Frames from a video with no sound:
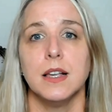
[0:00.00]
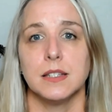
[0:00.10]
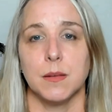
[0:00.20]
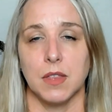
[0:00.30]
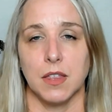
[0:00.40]

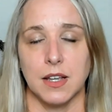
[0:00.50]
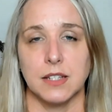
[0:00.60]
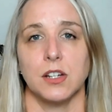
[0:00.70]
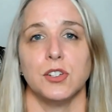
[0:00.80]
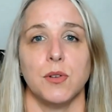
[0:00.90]
some of the
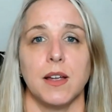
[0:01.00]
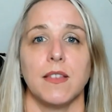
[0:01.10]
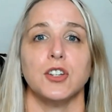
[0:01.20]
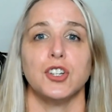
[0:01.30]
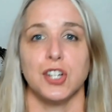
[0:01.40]
things that you're doing, and
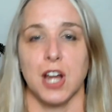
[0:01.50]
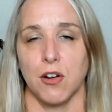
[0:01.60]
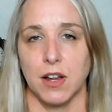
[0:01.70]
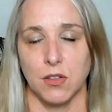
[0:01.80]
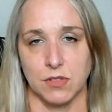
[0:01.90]
then
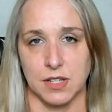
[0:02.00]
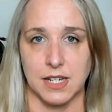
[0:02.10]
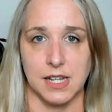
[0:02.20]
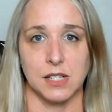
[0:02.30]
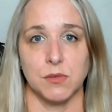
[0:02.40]
sharing those
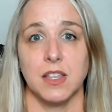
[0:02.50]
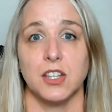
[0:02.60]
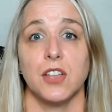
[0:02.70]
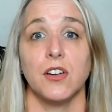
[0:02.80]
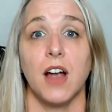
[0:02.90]
ideas with
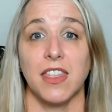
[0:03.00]
each other.